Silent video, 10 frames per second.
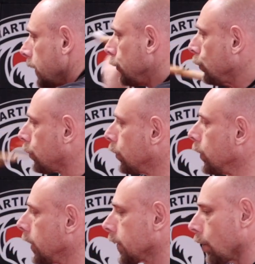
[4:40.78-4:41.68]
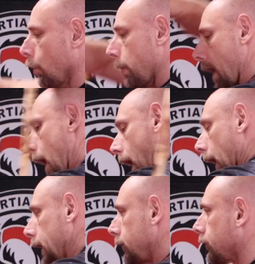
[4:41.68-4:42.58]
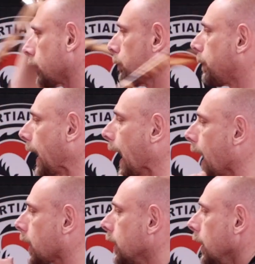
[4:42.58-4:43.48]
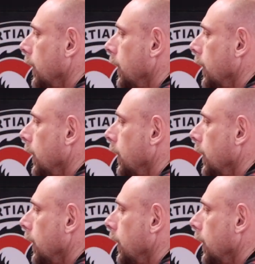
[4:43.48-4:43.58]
You could go behind your back.